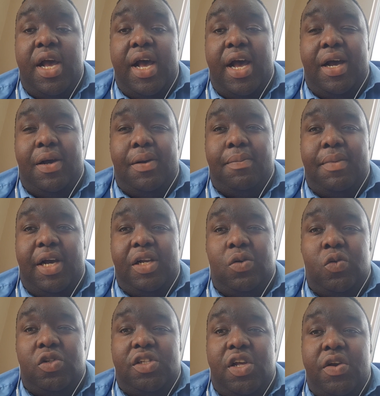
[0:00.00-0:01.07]
And
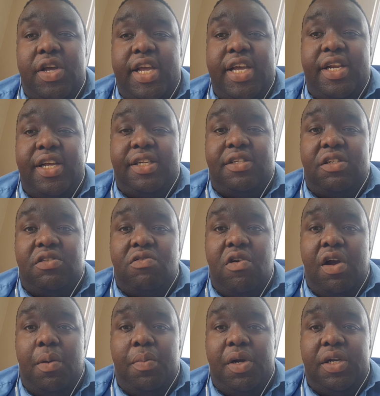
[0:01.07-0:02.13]
also hit that
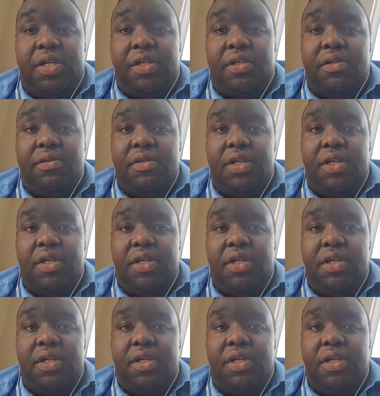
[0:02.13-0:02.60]
subscribe button.